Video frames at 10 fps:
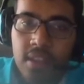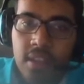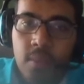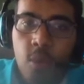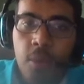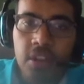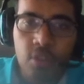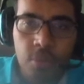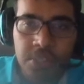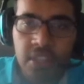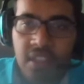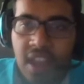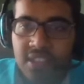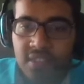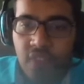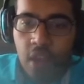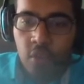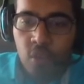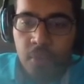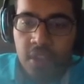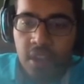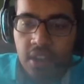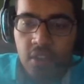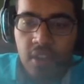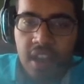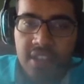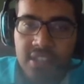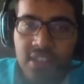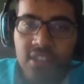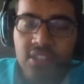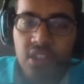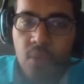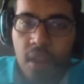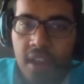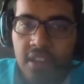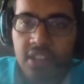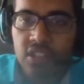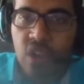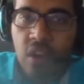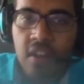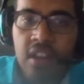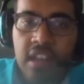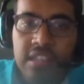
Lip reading: Moving to Group C, guys, the final group we got here, guys, it is Iran, Qatar,